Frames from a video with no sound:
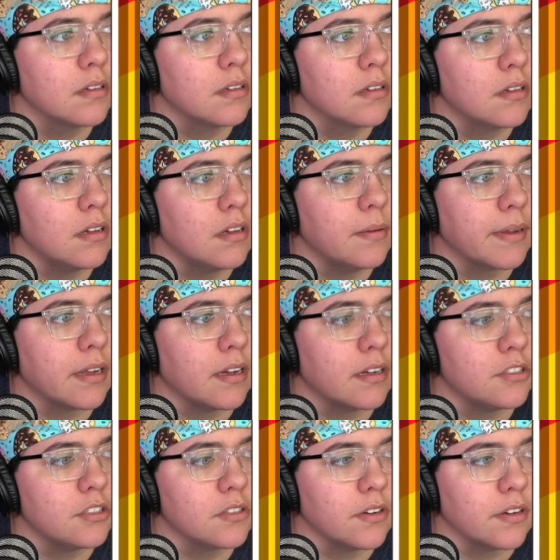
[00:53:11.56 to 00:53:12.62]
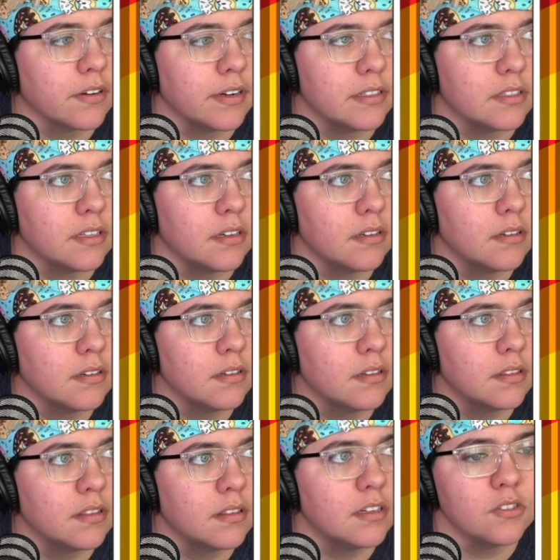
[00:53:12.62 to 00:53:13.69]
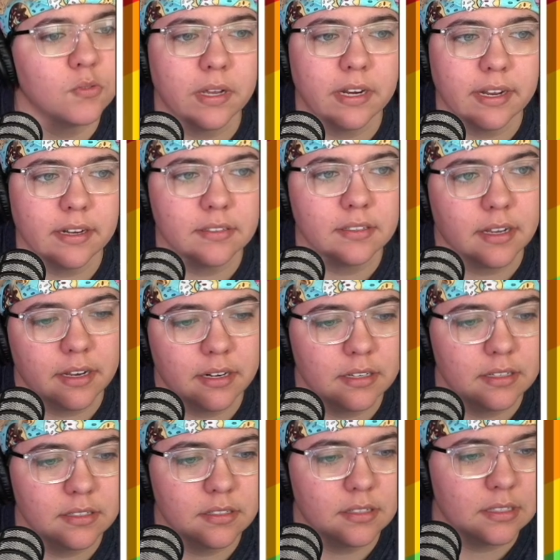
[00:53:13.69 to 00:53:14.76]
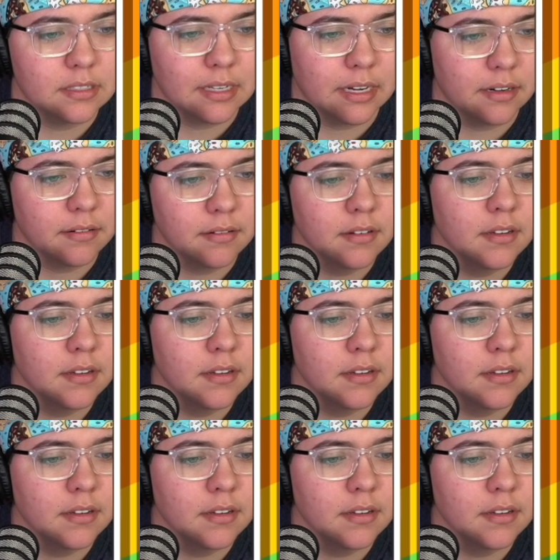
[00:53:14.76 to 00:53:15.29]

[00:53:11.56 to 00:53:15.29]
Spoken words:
Oh my gosh, she's going crazy. There's wind outside and it's insane.